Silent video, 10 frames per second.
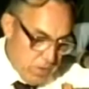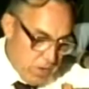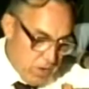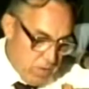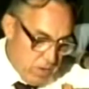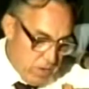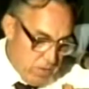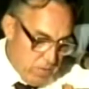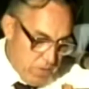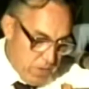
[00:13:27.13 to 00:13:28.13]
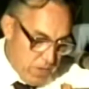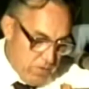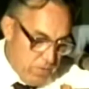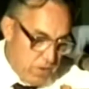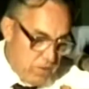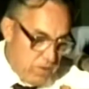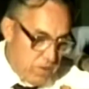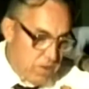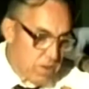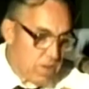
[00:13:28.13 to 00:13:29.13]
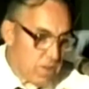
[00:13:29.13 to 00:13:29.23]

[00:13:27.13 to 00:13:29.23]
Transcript: but how we live and function.